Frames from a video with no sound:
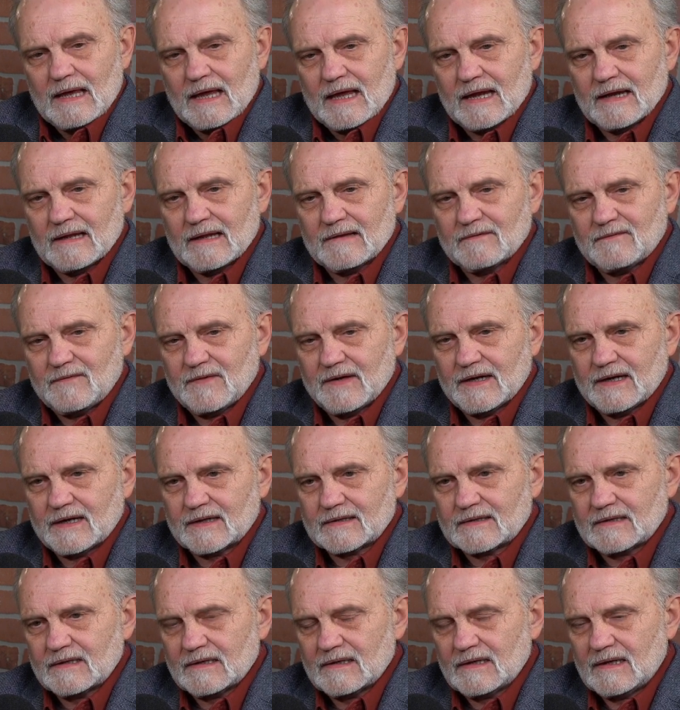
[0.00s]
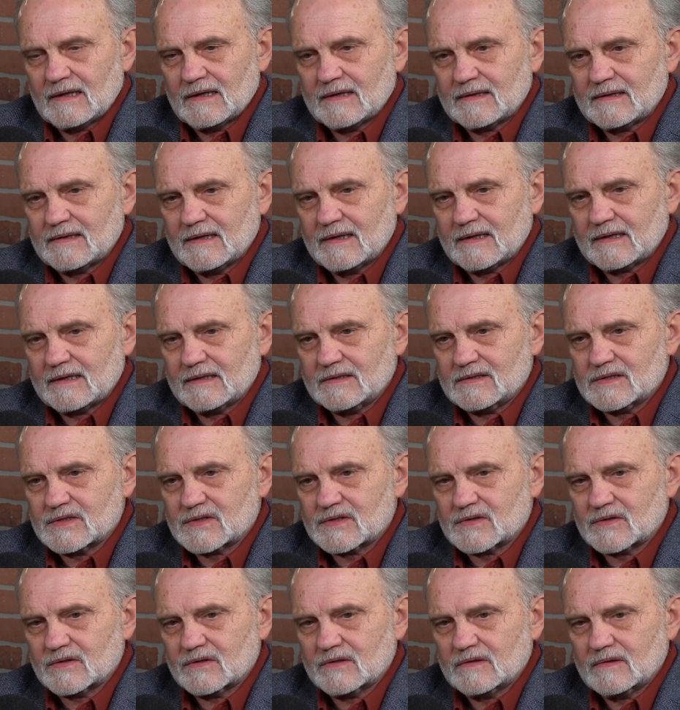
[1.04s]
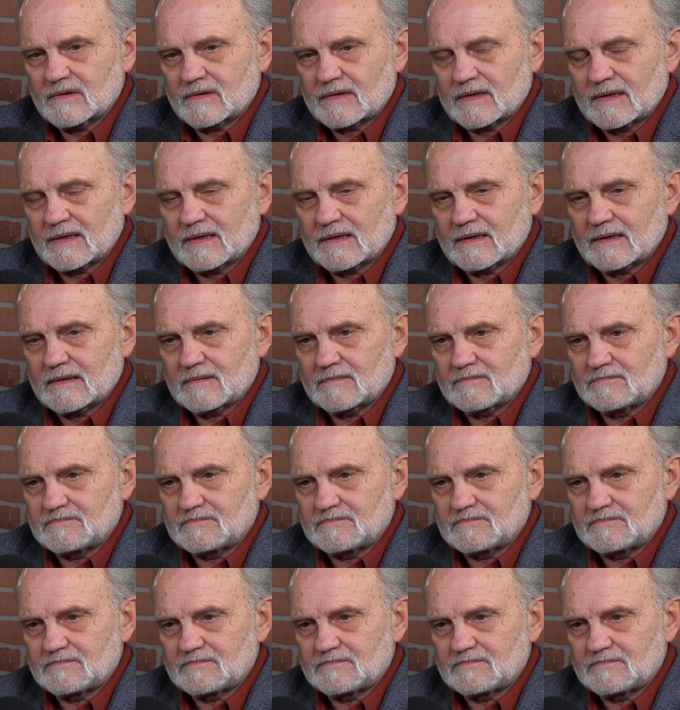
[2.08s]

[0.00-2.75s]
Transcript: And in fact, I think it's true that